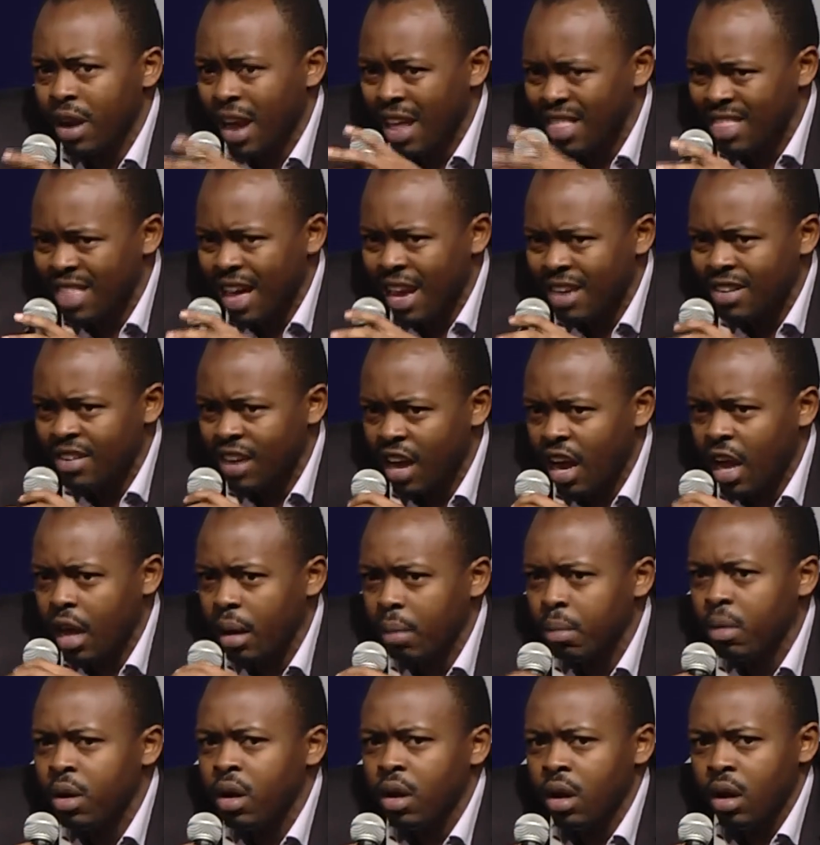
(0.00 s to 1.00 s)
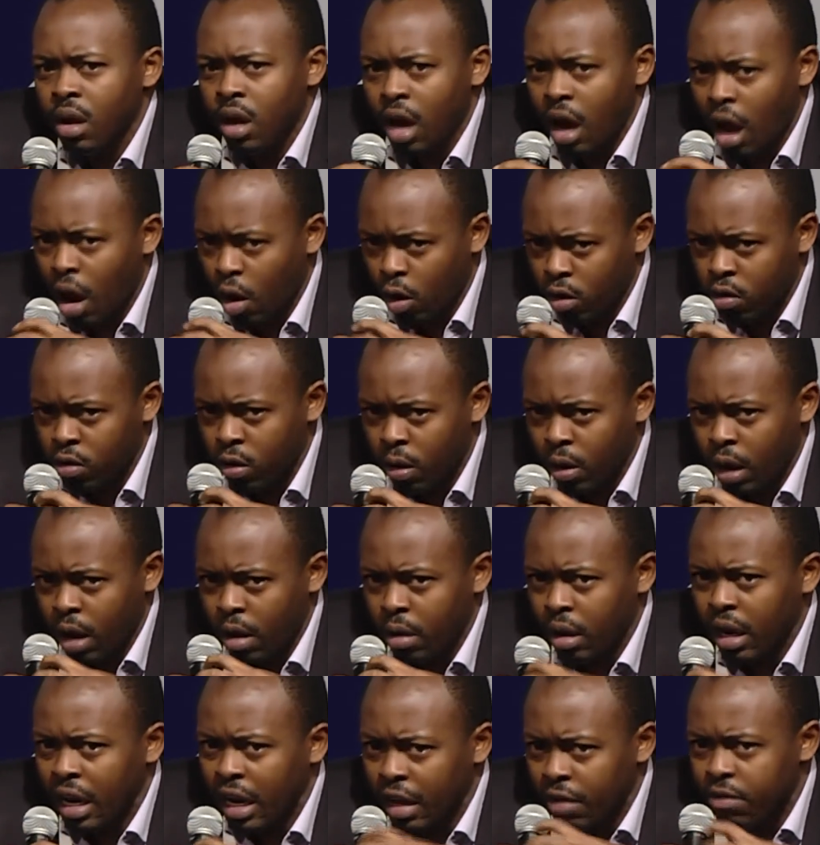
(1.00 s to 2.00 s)
at that time, also
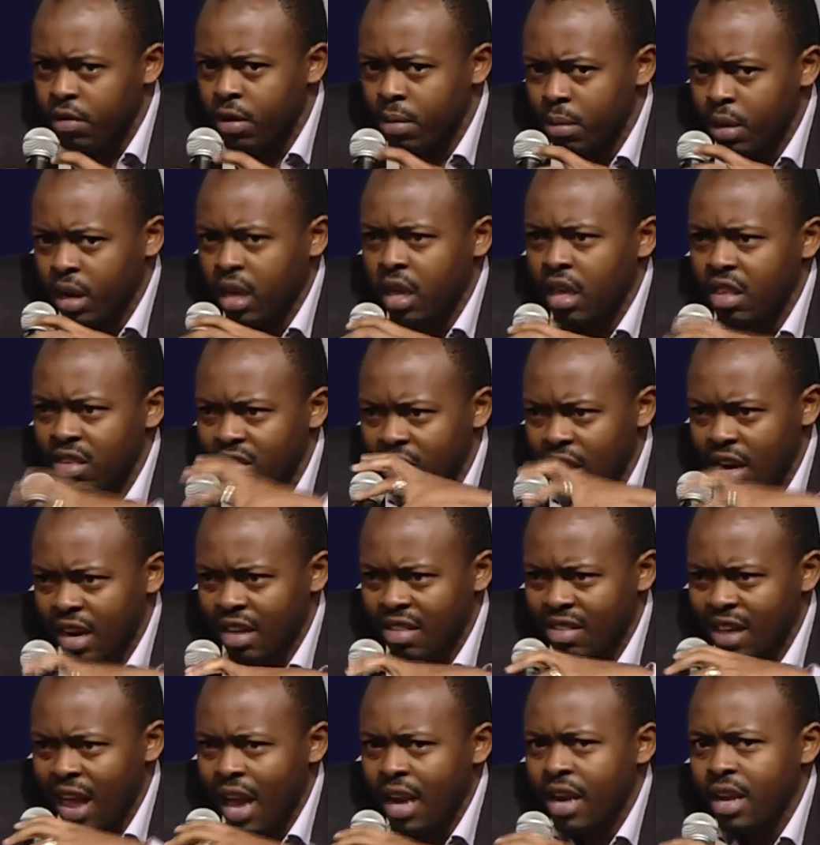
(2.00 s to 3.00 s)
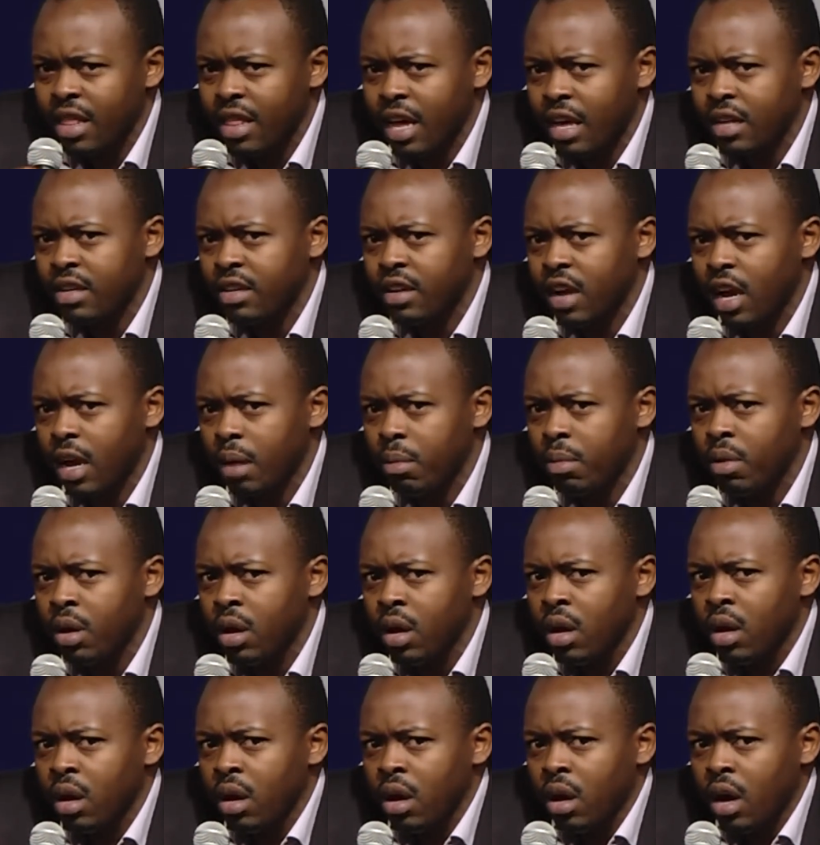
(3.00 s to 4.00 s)
leaving McKinsey at exactly that time,
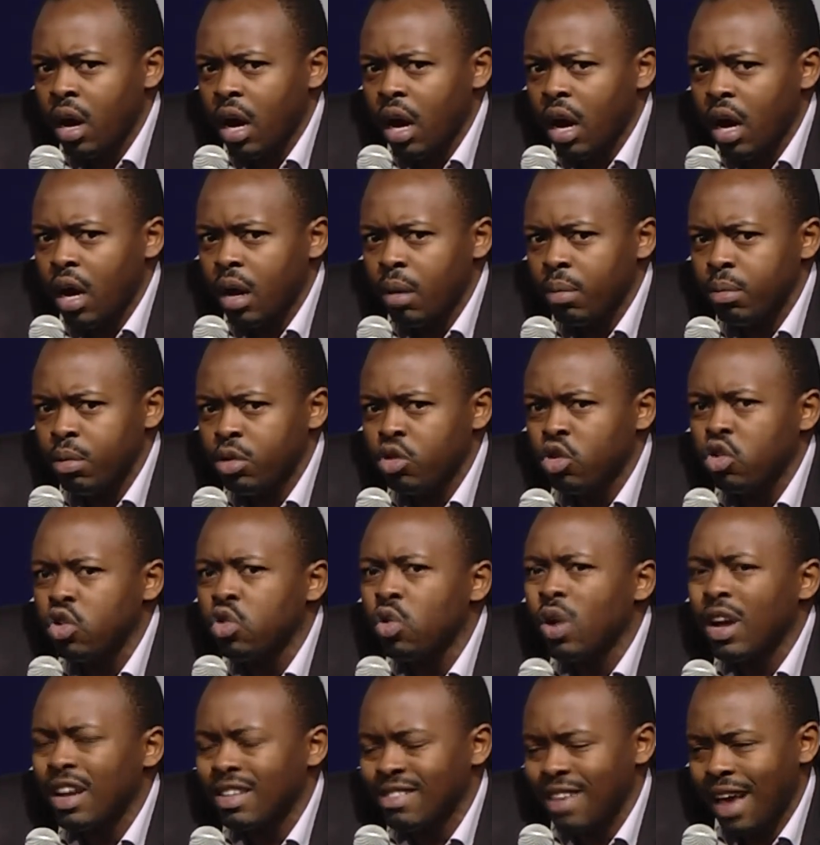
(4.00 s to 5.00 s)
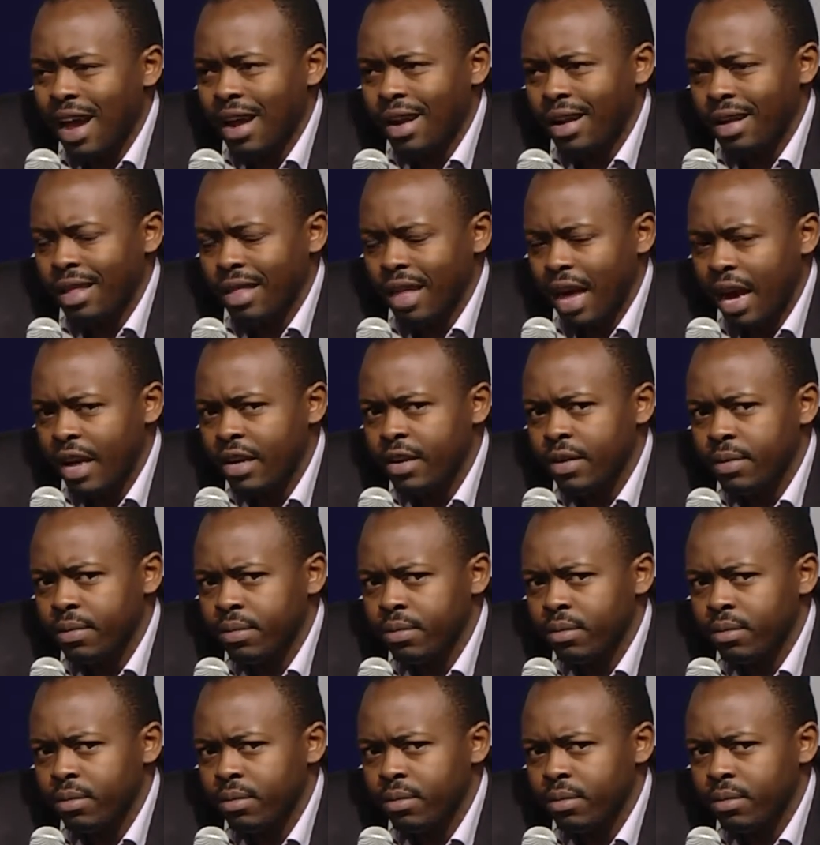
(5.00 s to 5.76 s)
to do exactly that.